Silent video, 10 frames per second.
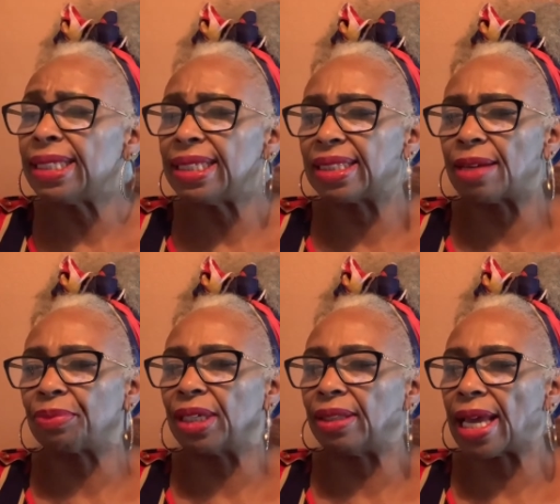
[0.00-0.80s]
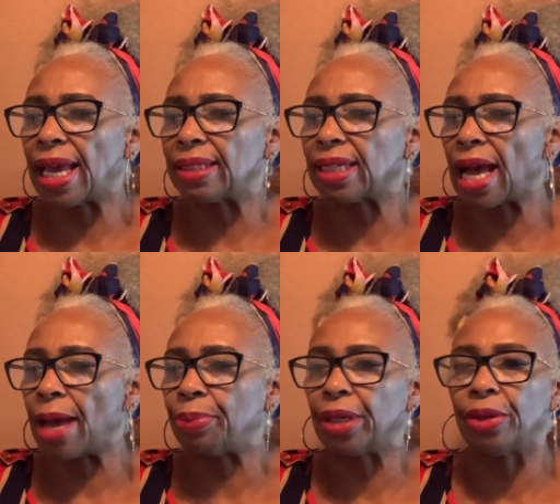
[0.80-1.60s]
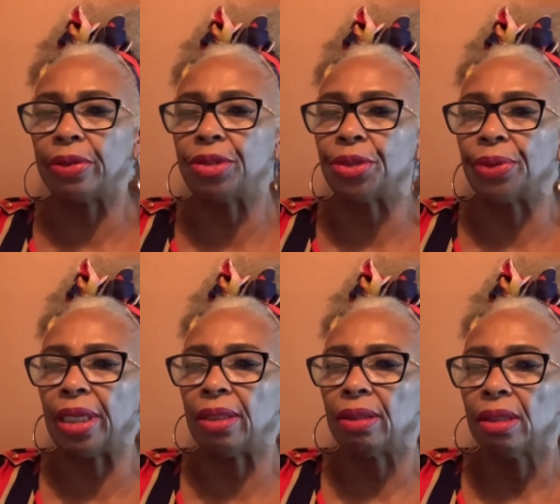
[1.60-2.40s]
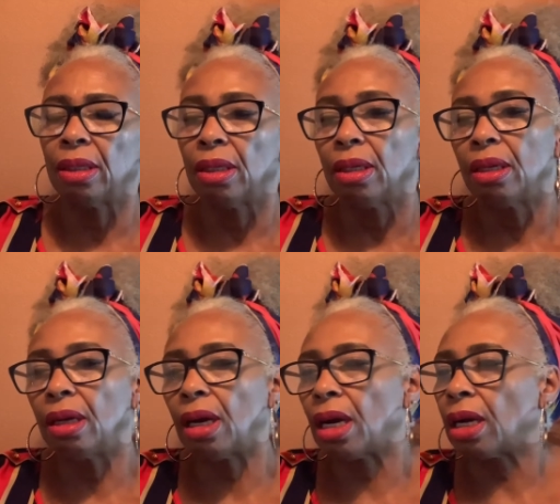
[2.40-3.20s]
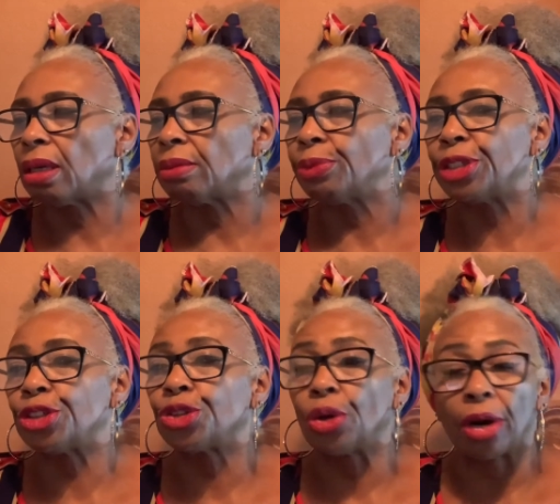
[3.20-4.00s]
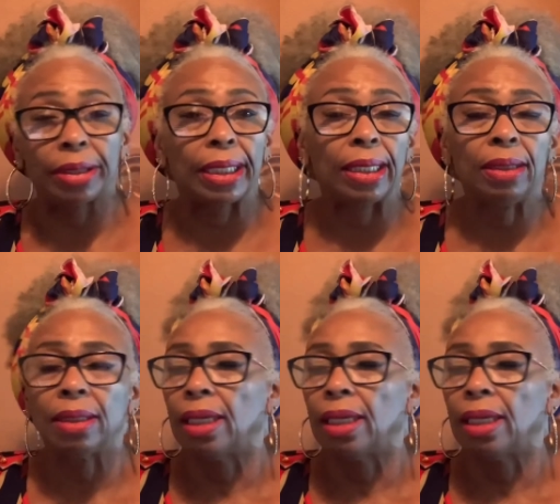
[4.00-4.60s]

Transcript: is something that I plan on doing, uh, which is gardening.